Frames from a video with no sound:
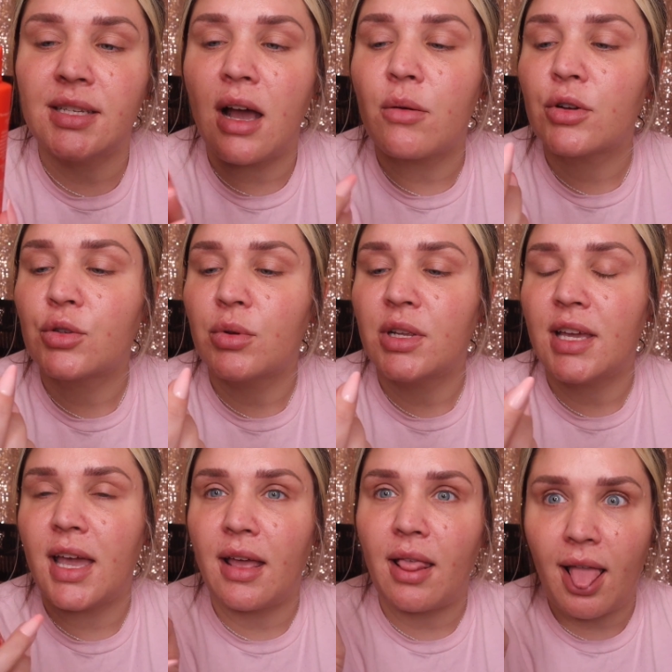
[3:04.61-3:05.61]
Tower
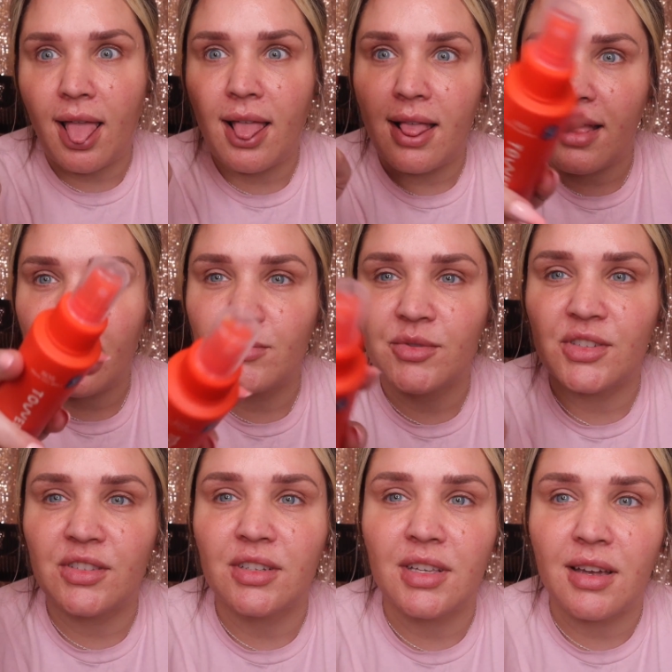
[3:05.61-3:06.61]
28.
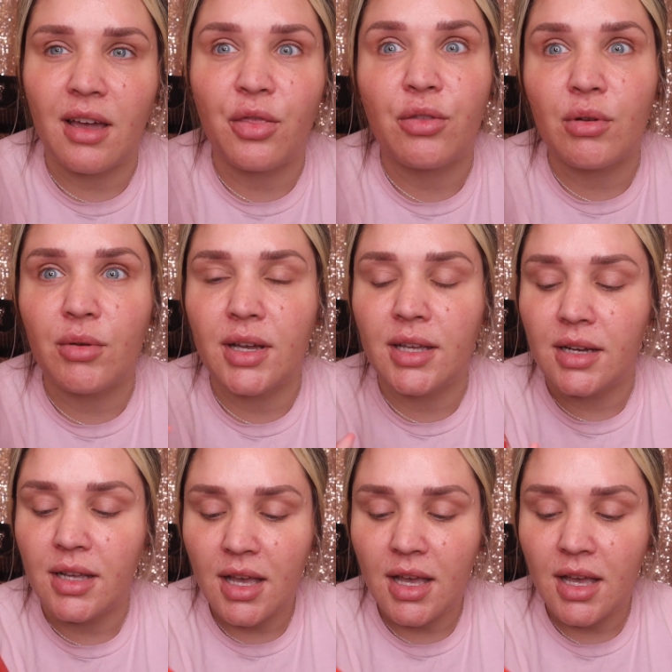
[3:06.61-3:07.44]
almost looked like I threw it.